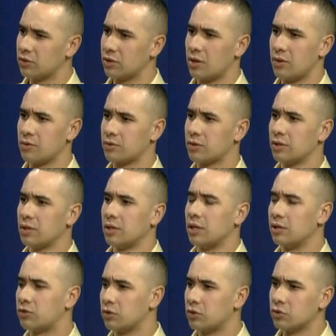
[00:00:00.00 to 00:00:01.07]
You know, yep. I was
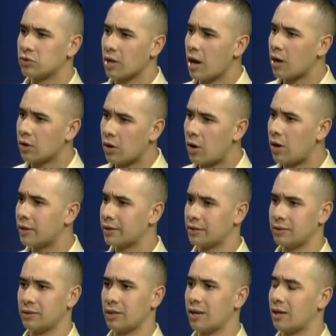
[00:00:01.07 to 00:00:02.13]
introduced to alcohol at
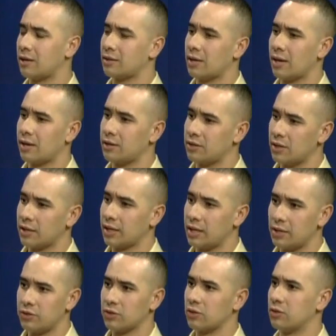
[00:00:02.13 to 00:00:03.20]
a, at a young
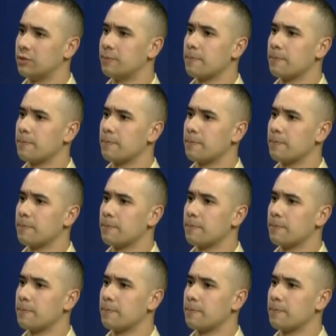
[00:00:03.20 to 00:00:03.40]
age. You know,